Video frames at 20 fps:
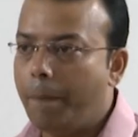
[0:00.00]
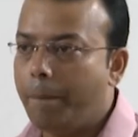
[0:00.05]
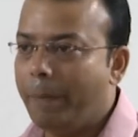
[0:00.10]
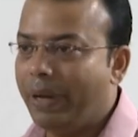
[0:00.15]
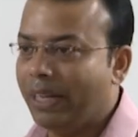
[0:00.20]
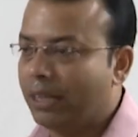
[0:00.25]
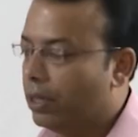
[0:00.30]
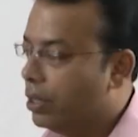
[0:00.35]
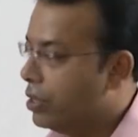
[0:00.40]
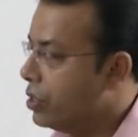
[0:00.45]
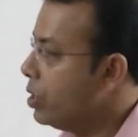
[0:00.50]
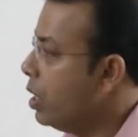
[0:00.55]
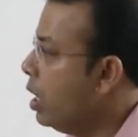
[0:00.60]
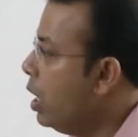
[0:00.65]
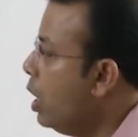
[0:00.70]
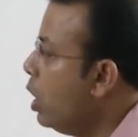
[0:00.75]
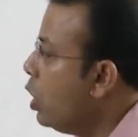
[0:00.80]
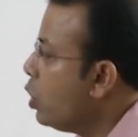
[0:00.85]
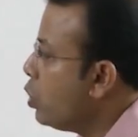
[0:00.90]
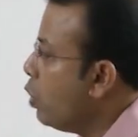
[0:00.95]
methods.
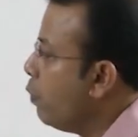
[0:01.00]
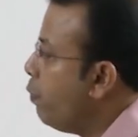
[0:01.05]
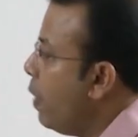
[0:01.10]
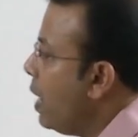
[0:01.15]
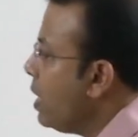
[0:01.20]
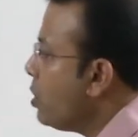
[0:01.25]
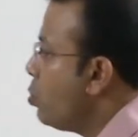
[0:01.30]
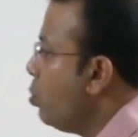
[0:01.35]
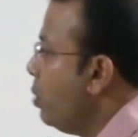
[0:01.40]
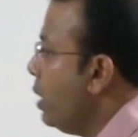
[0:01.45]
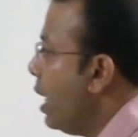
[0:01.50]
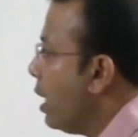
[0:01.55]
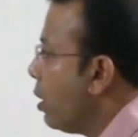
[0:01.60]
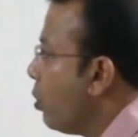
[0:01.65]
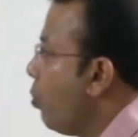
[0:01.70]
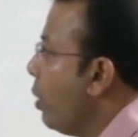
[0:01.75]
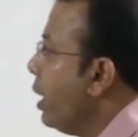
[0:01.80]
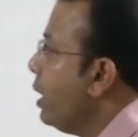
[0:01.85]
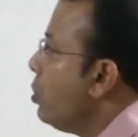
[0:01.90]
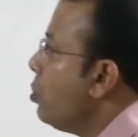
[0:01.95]
So, first we are
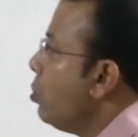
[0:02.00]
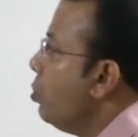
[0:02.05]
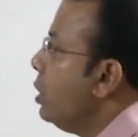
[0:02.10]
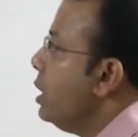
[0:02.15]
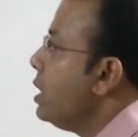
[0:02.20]
going to